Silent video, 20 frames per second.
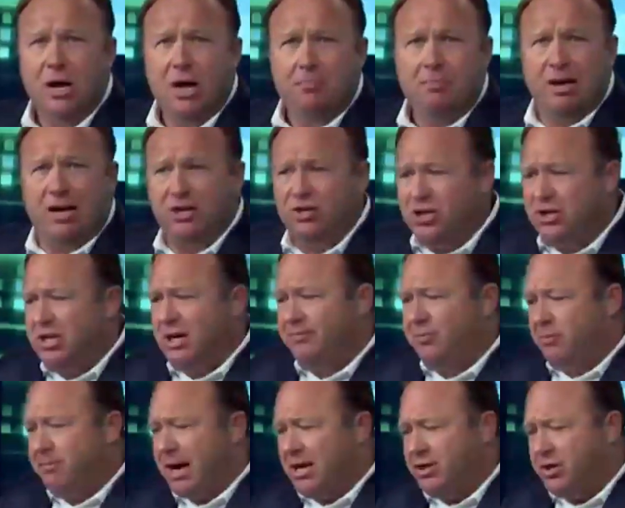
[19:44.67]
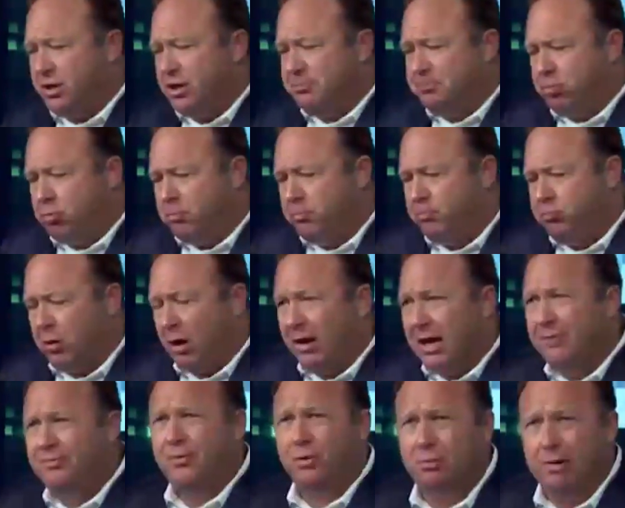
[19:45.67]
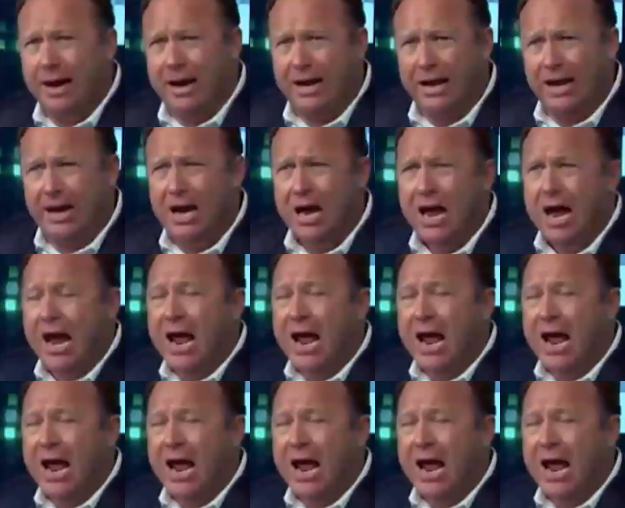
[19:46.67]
because this information is proliferating.